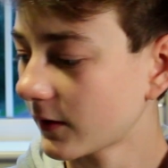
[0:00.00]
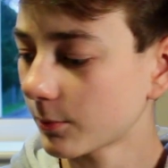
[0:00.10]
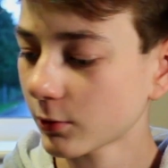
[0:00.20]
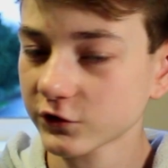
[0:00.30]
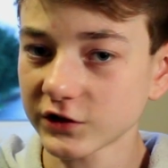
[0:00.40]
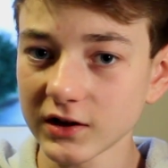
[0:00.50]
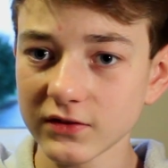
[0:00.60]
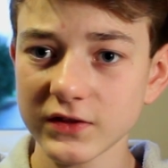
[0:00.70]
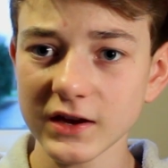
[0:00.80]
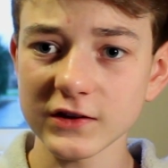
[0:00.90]

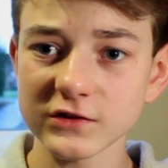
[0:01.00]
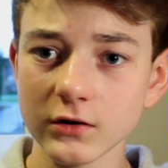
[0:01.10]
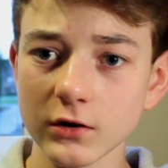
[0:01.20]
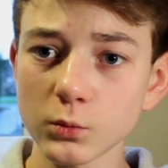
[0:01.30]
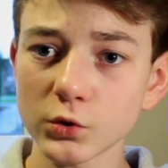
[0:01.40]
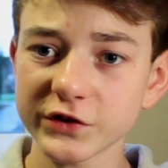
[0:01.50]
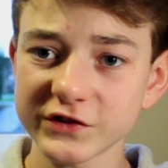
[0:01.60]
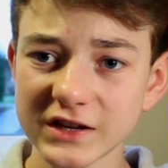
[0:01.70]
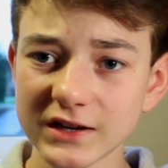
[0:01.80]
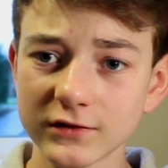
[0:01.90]
unboxing, these are what is
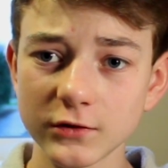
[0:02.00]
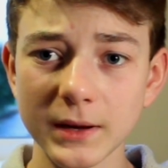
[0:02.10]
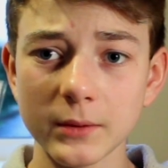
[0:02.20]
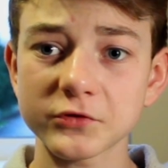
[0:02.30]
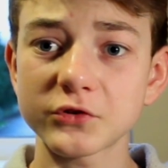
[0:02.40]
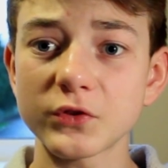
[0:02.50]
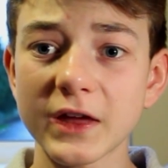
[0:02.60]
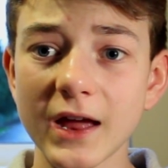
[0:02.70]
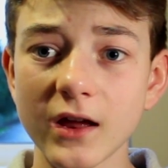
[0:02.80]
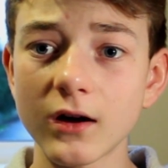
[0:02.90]
needed to be able to do
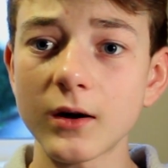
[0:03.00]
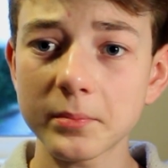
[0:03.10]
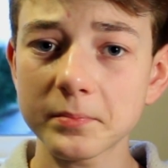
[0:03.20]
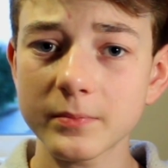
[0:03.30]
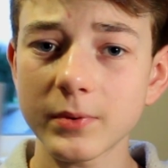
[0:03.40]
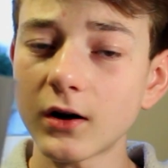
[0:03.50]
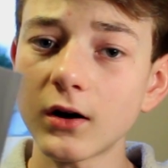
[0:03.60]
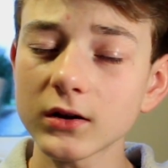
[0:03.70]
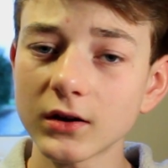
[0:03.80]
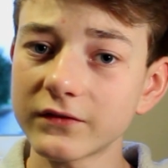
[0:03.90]
the AR
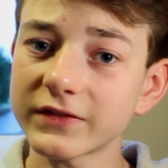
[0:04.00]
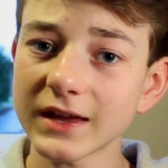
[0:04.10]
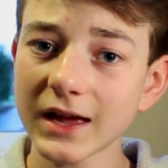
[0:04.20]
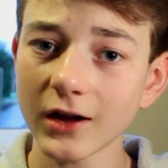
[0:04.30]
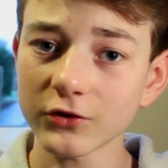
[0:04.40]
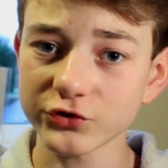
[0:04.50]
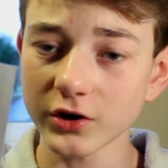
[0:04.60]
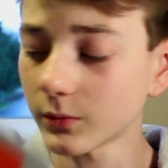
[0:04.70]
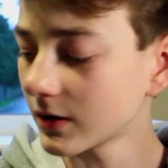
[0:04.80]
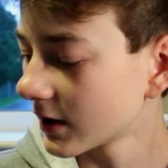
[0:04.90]
part of the AR
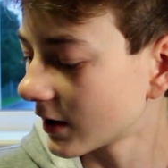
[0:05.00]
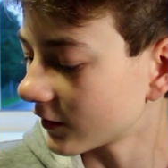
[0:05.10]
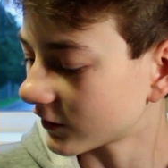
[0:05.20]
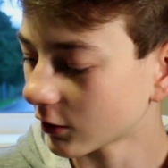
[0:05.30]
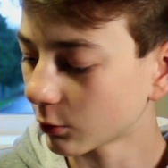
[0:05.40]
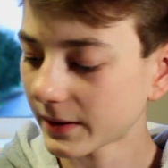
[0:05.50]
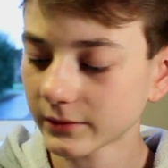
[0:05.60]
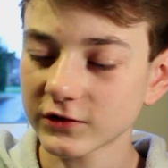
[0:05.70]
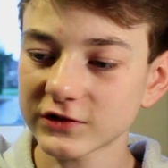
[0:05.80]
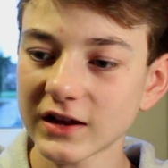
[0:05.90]
drone. So you'll be able
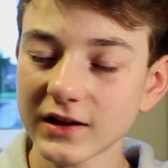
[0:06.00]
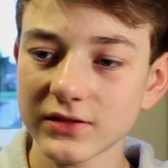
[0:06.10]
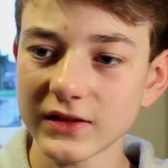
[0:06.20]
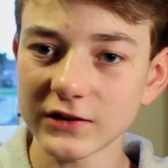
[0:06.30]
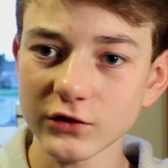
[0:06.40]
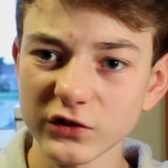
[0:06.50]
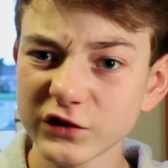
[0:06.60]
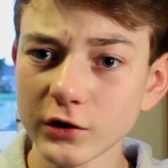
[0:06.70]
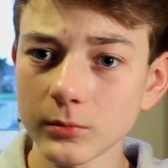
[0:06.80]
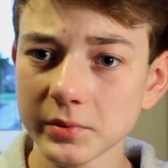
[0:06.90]
to stick these on
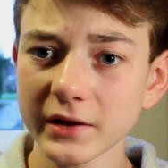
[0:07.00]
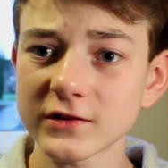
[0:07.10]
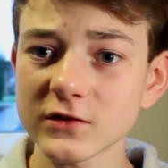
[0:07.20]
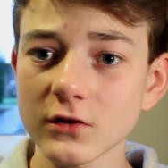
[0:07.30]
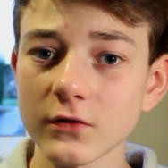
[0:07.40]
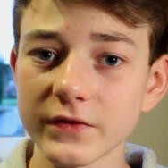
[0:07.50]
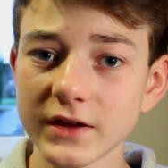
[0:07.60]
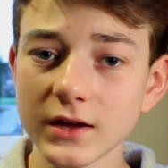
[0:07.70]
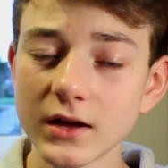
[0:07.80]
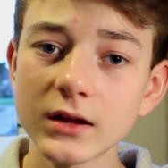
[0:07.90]
certain places on
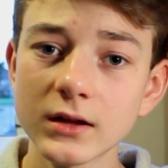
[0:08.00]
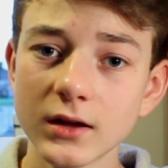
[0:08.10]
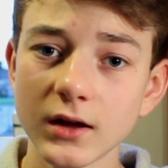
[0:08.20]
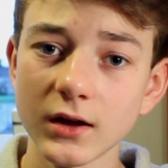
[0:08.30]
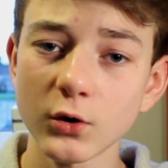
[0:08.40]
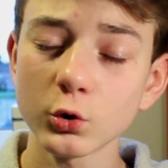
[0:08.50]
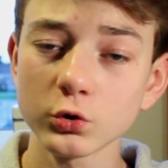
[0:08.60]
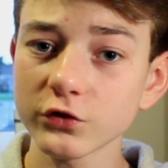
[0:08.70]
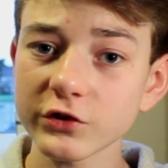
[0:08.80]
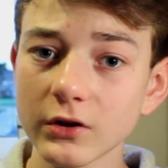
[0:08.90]
the
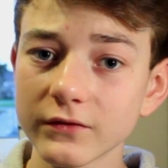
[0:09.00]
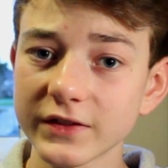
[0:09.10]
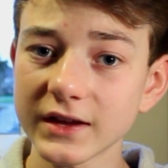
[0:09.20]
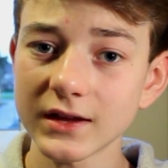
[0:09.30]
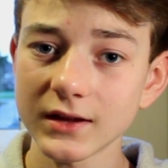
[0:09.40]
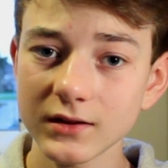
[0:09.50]
hulls of the